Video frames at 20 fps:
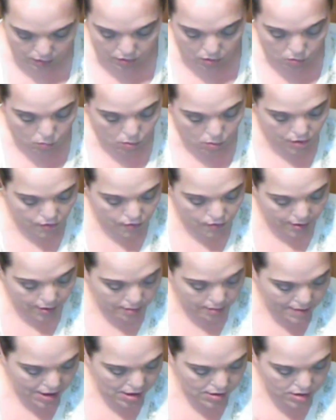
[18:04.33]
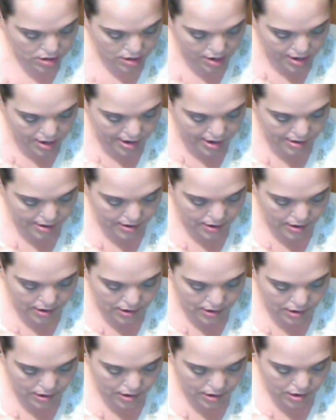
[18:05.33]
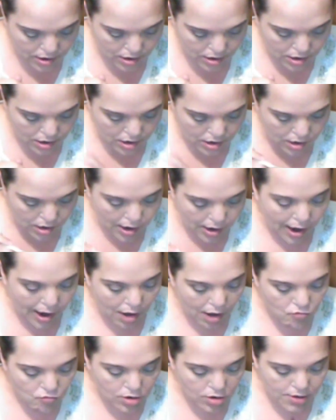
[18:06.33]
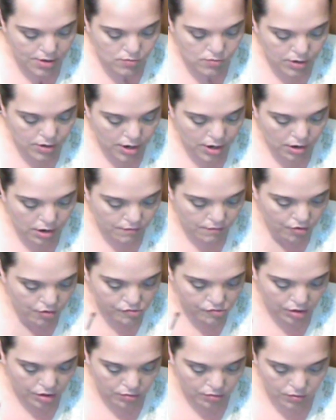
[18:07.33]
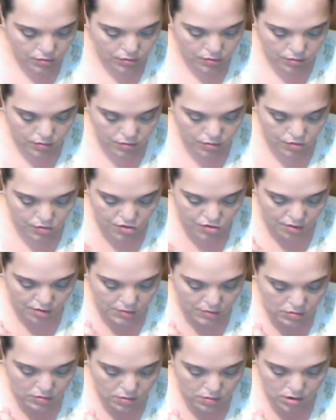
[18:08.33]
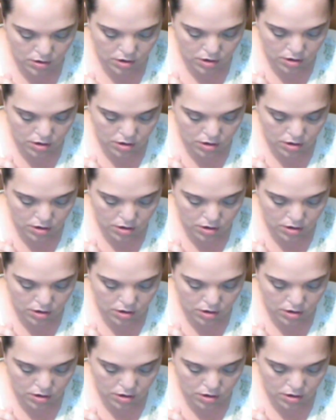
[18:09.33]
or don't want to think about it a lot, I really don't care if there's a little shimmer.